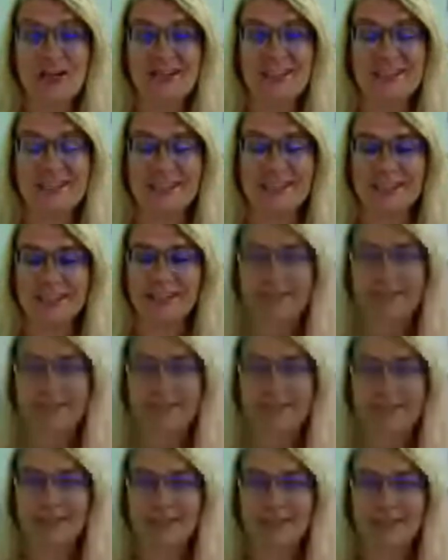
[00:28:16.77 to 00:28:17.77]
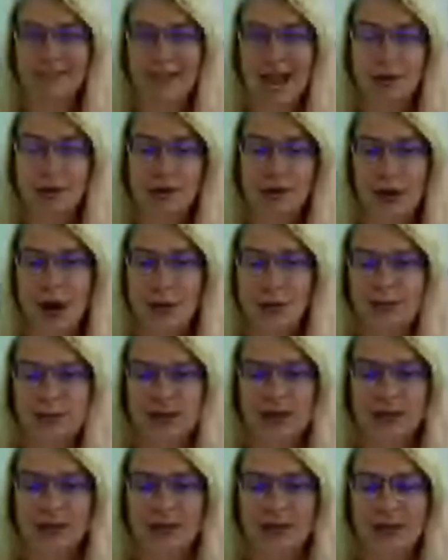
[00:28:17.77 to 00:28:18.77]
How can you help each other?
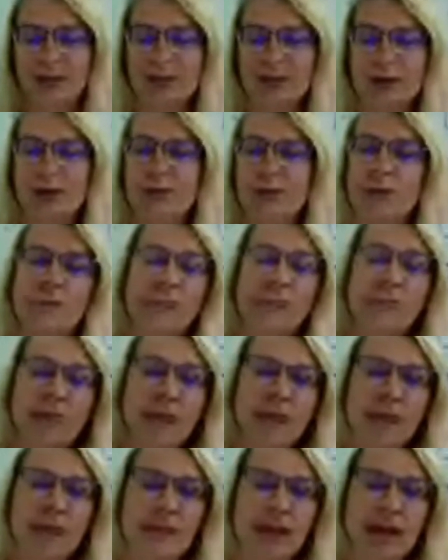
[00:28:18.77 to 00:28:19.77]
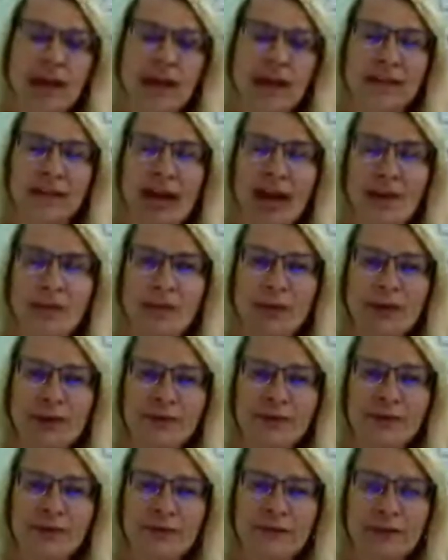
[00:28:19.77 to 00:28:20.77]
So that collaborative
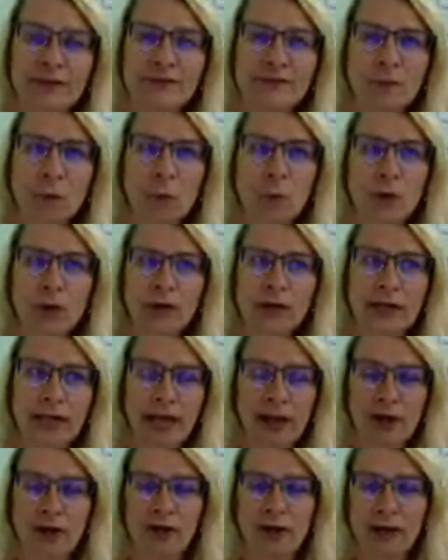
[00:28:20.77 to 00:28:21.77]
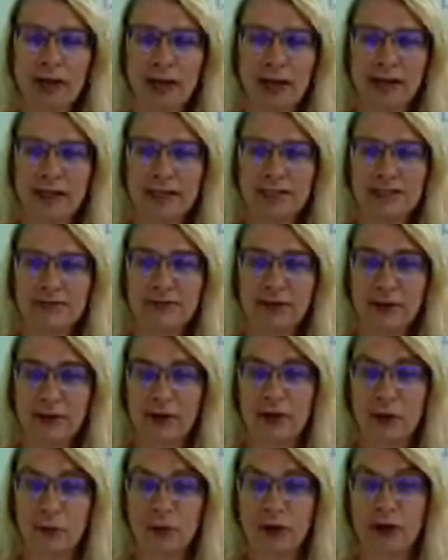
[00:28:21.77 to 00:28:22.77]
work area is very real in
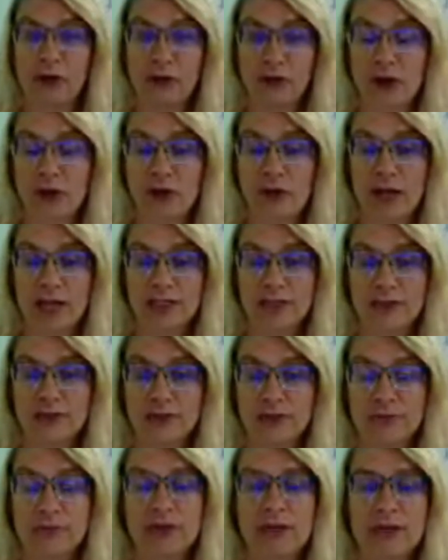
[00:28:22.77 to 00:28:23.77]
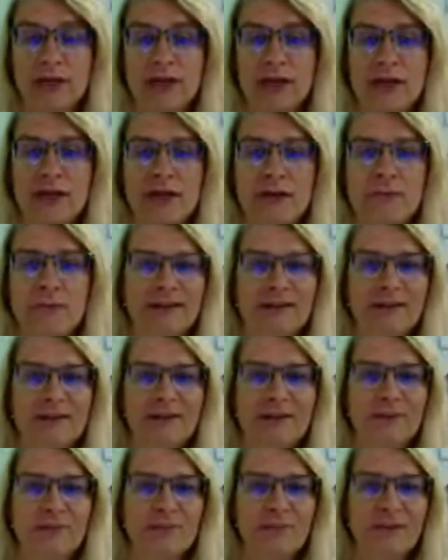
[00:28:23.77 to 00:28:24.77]
our classroom. But
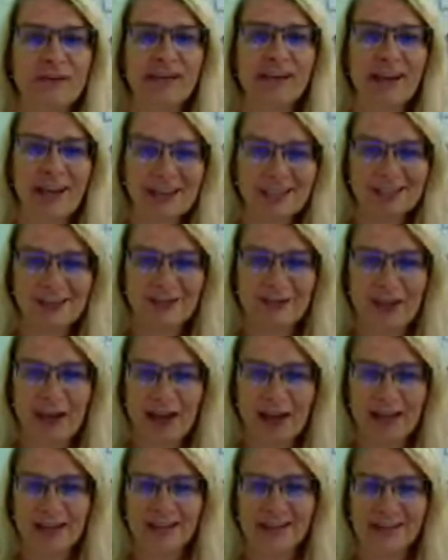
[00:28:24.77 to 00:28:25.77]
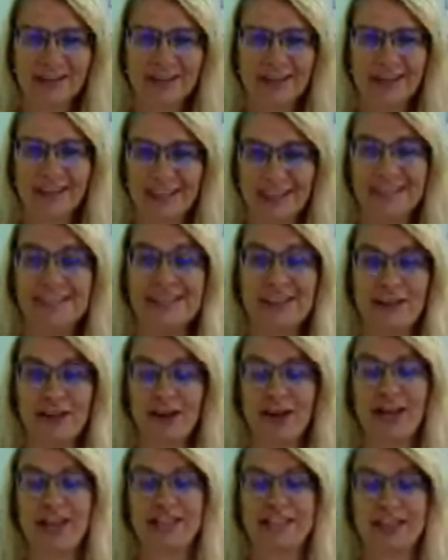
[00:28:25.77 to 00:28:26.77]
because of that, it is in their hands,
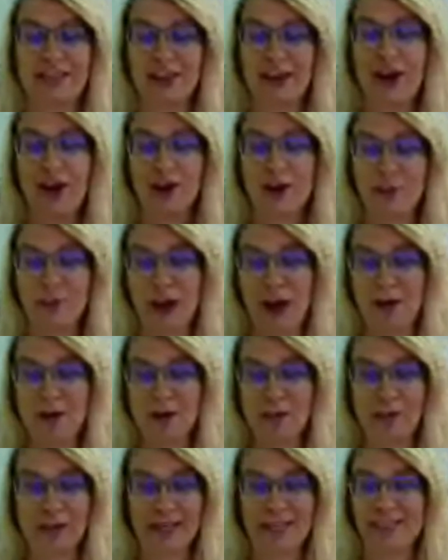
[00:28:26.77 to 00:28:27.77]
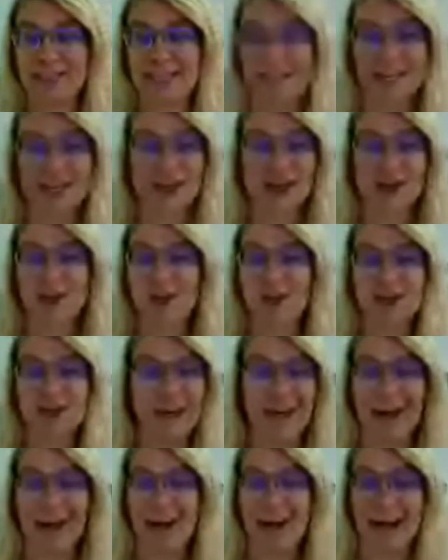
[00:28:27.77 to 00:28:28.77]
and they are empowered, because they know
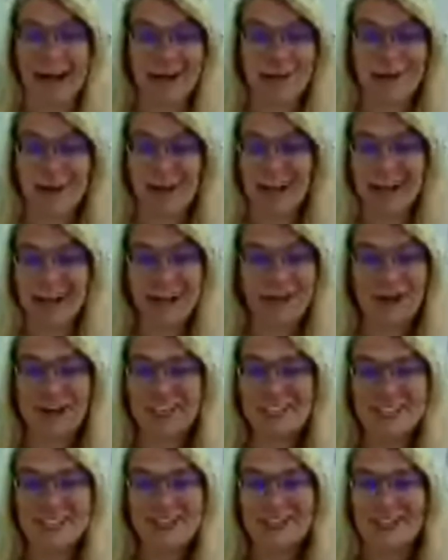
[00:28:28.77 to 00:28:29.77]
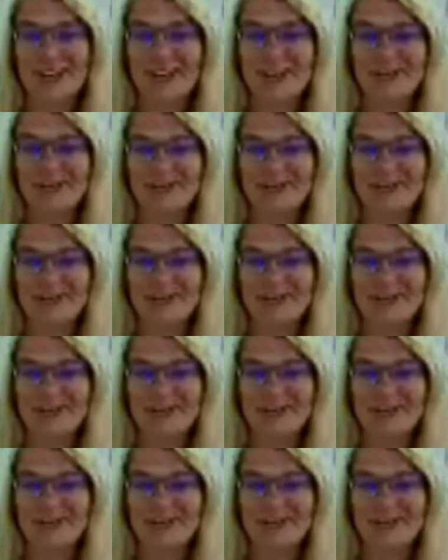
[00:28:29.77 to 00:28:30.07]
I'm not going to rescue them.